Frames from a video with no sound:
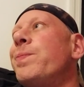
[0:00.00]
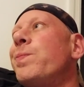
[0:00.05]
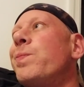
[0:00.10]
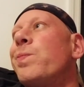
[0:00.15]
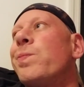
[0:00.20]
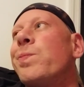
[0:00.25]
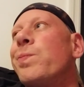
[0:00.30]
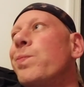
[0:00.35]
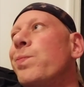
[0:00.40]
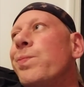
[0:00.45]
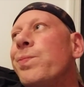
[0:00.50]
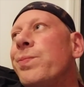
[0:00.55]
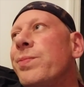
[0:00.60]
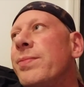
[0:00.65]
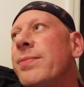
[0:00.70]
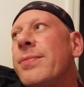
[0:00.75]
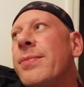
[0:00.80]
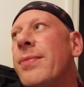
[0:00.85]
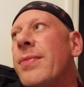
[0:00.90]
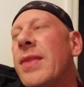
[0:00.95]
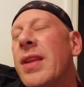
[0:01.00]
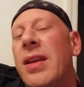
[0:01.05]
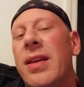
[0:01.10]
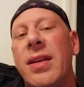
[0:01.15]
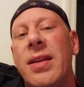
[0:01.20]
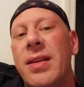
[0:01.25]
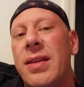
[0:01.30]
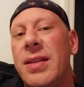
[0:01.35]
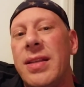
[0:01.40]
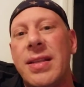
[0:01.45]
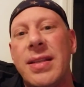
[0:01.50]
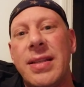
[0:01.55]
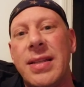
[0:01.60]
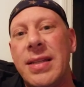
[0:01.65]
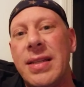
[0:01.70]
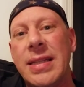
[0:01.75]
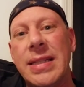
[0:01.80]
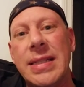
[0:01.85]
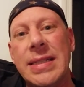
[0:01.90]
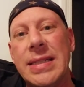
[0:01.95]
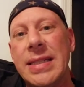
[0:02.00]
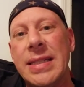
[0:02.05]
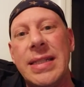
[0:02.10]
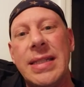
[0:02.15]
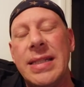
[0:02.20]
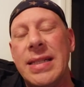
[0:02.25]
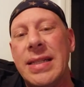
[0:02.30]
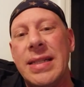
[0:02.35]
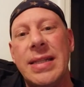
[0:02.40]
(silence)